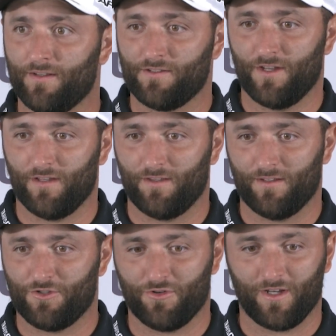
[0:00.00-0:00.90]
It's not
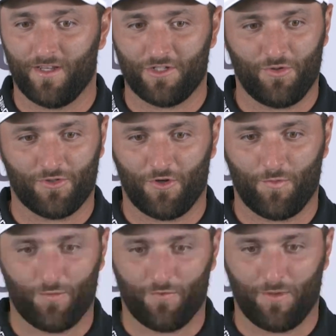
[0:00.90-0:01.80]
the trickiest U.S.
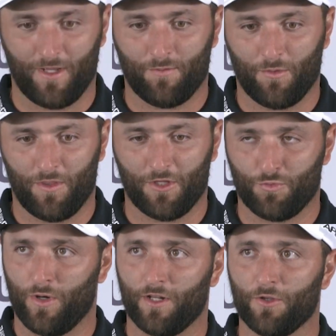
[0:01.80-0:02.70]
Open we've played. But with
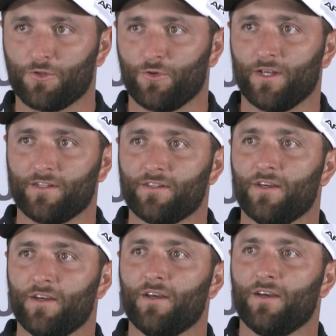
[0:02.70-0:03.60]
this wind and those greens,
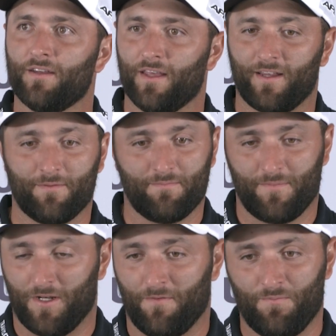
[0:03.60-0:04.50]
they can,
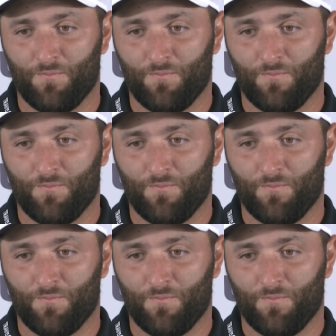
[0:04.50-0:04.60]
you know,